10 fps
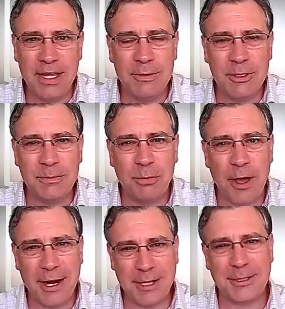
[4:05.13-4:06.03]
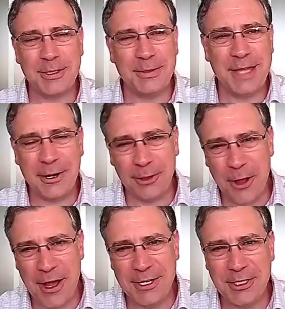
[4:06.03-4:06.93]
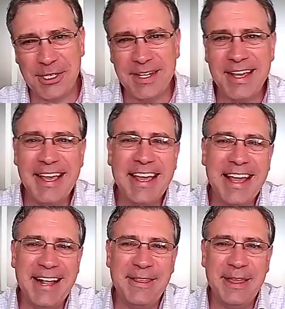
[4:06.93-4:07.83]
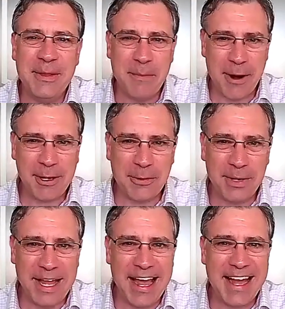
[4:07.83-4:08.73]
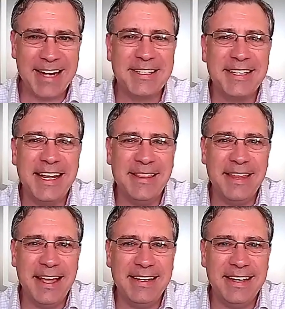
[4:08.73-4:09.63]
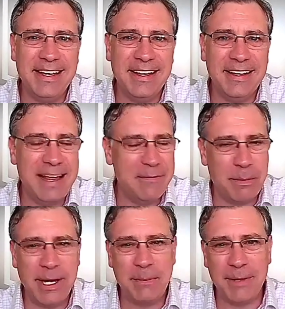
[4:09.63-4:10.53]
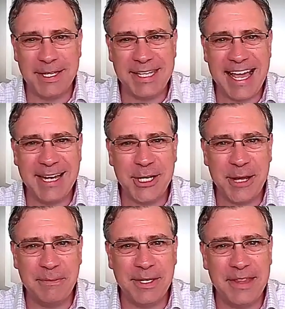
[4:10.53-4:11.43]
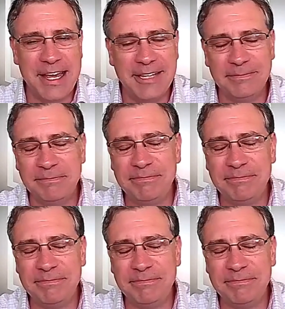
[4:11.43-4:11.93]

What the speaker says: There's products that are launched, and then the market reacts, and then everybody plays catch up to that.